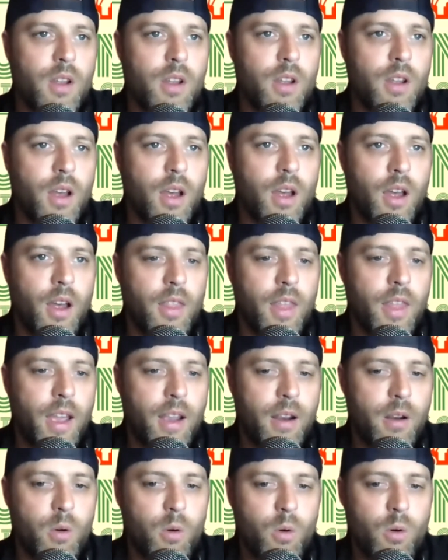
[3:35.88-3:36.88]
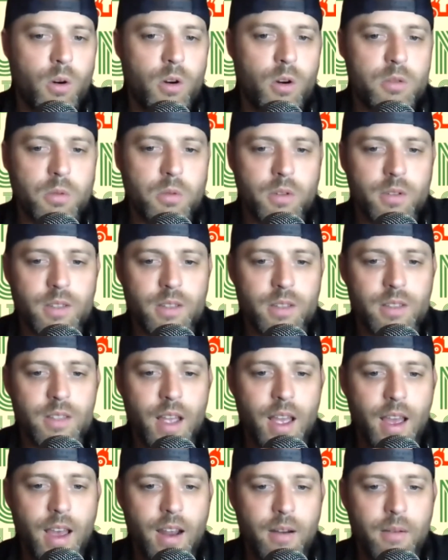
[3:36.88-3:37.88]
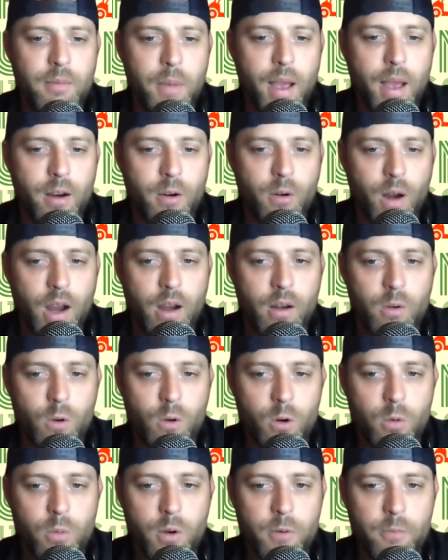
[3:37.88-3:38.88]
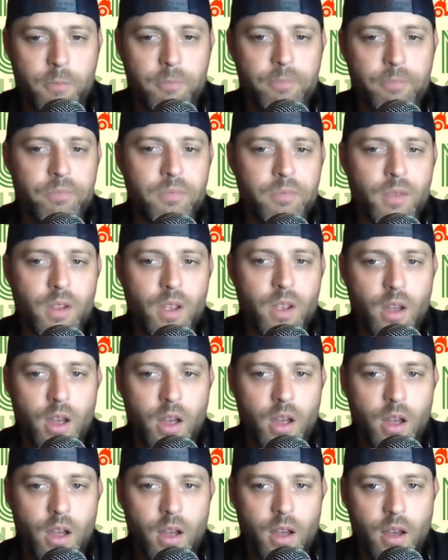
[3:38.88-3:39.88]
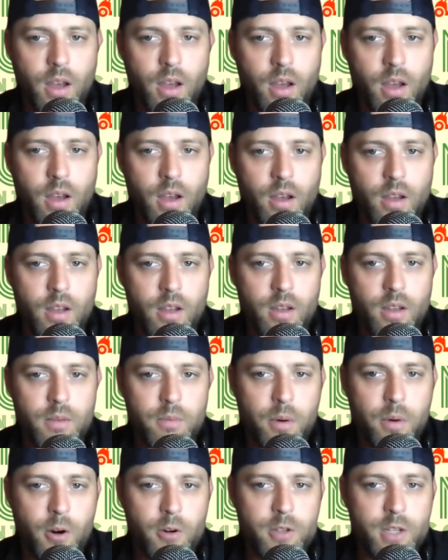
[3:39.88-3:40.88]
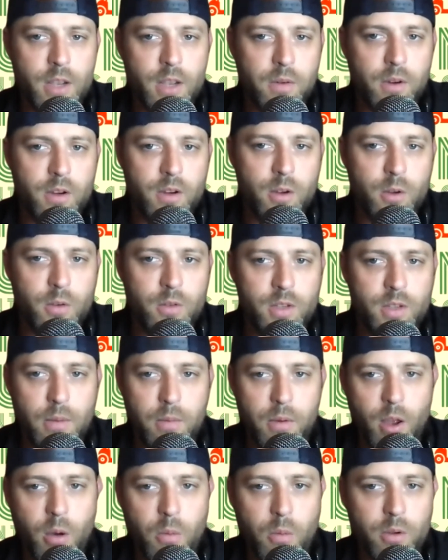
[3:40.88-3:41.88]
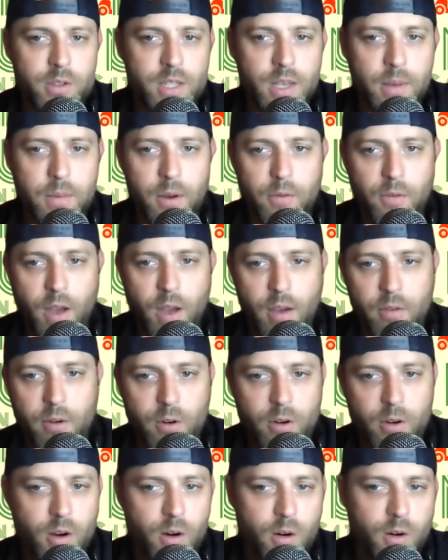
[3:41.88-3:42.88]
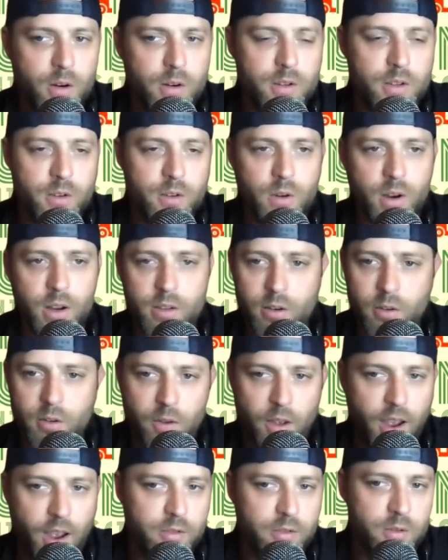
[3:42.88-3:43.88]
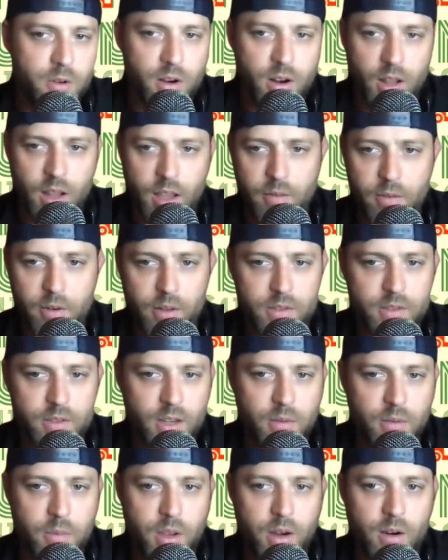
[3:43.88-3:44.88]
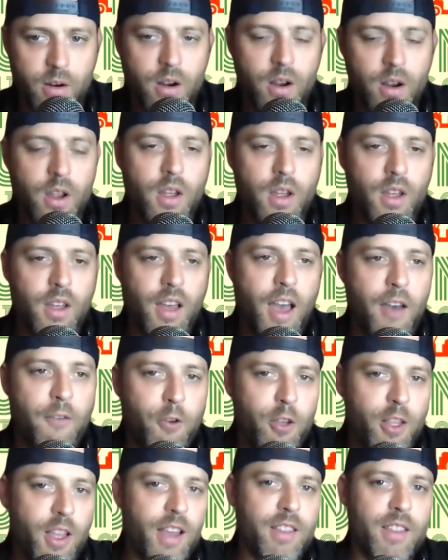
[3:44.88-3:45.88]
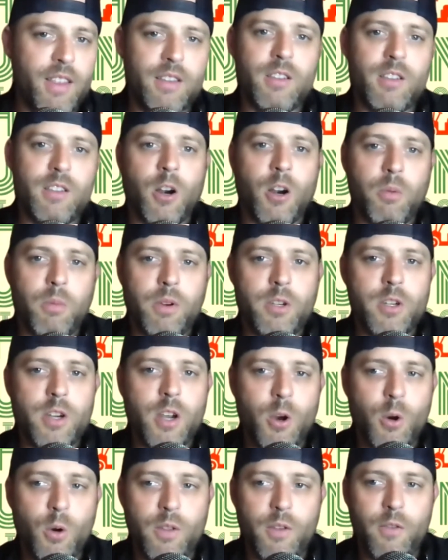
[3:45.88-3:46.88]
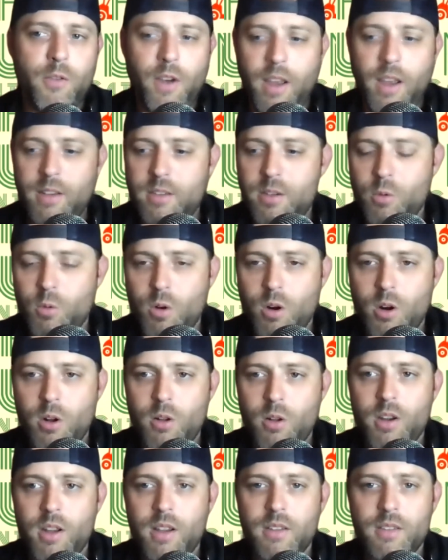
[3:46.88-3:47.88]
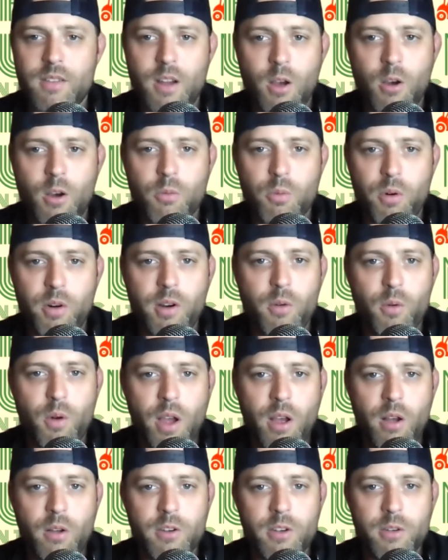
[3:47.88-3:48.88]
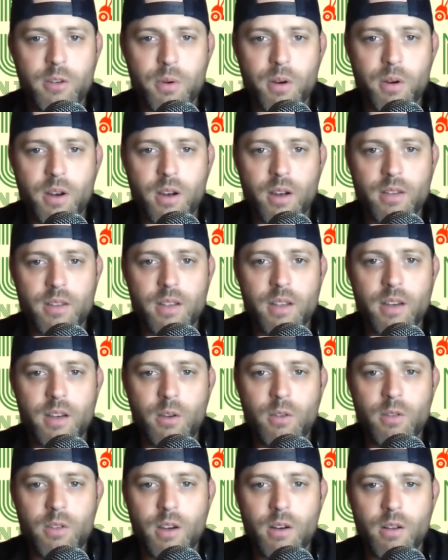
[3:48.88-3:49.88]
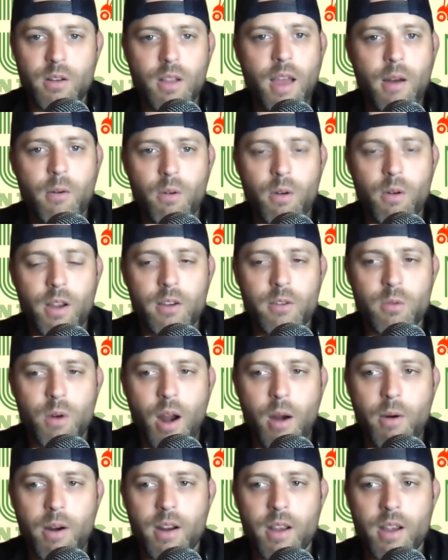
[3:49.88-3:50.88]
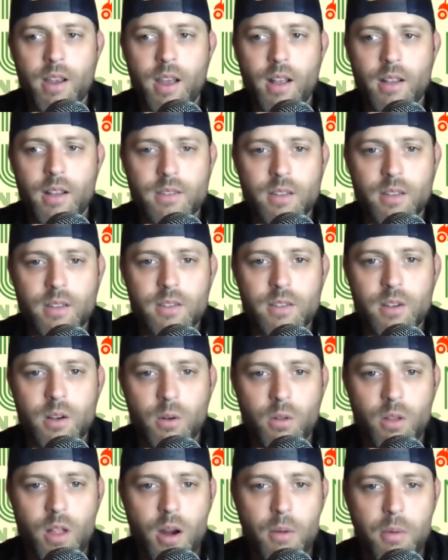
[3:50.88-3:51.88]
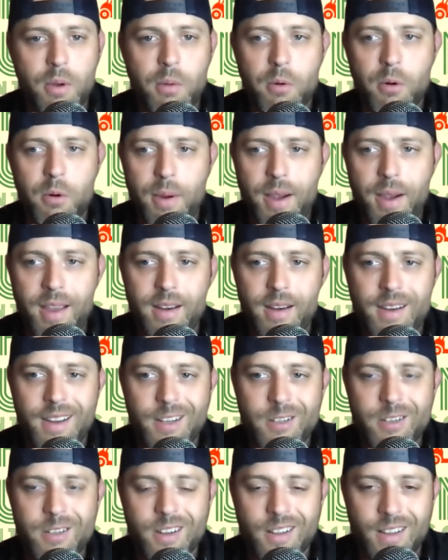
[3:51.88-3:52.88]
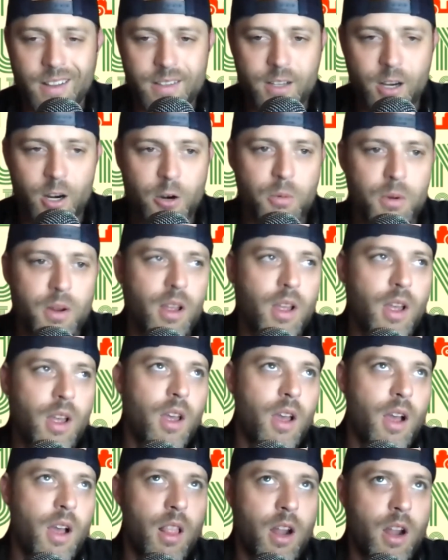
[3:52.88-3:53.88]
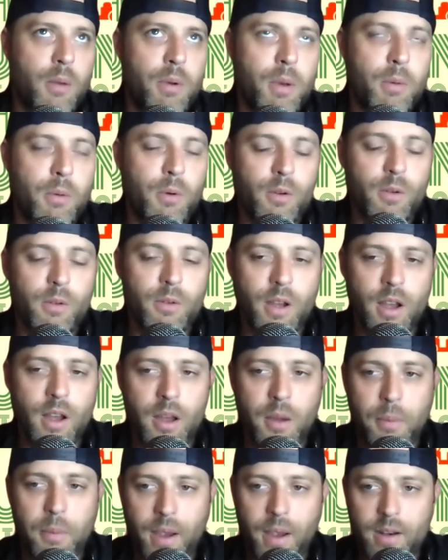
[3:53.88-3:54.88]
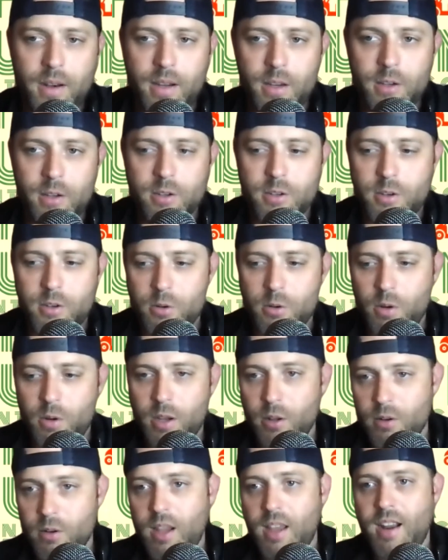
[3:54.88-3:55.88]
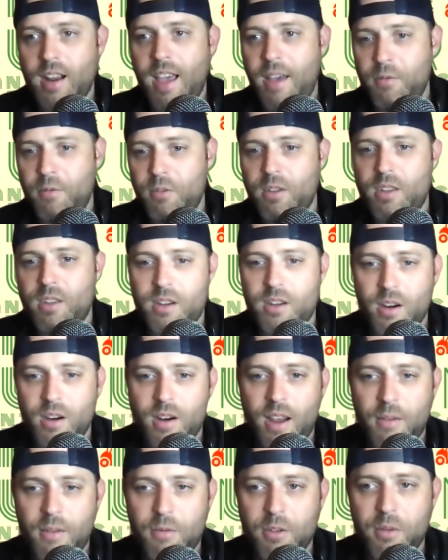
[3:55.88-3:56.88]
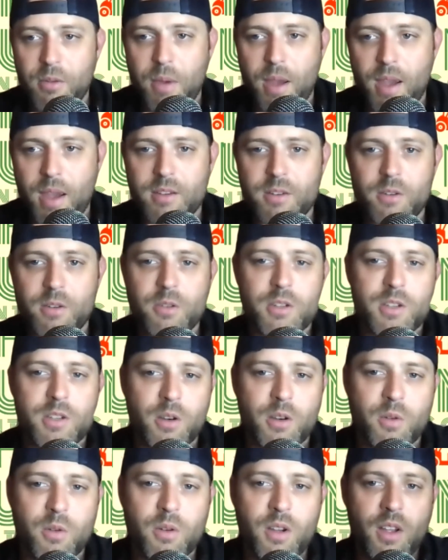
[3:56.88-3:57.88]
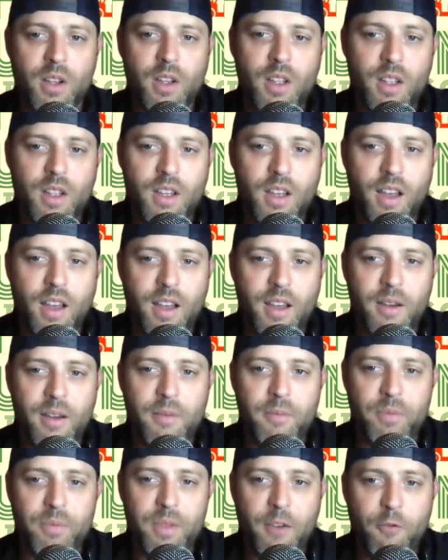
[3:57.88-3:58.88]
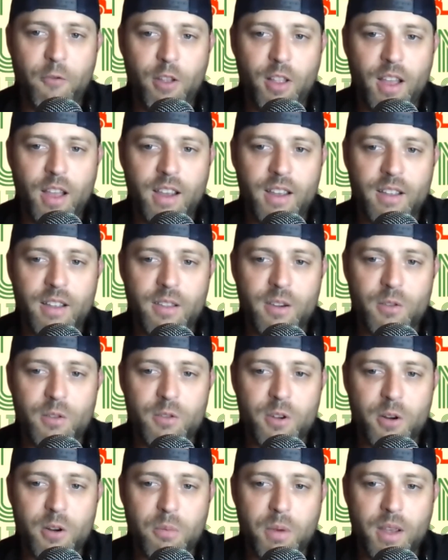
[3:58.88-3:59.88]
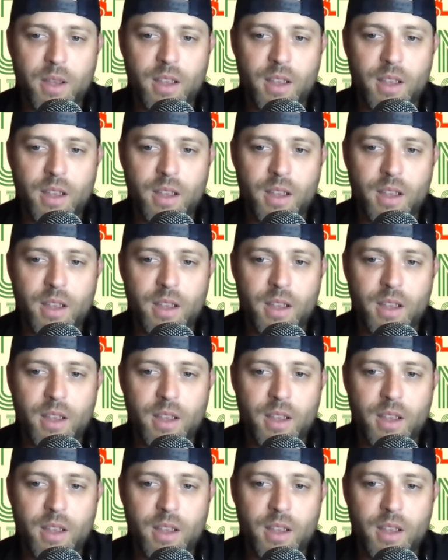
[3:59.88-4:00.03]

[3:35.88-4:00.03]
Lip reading: That course was designed by Greg Norman. Par 72, almost 7,500 yards. The greens are fast, run 11 on stent meter. I feel like this tournament, Joe, in the fantasy world is known pretty well just because it usually is right around Augusta. So a lot of people are paying attention to this tournament. A lot of people pay attention to Hilton Head after the Masters. So I feel like there's going to be,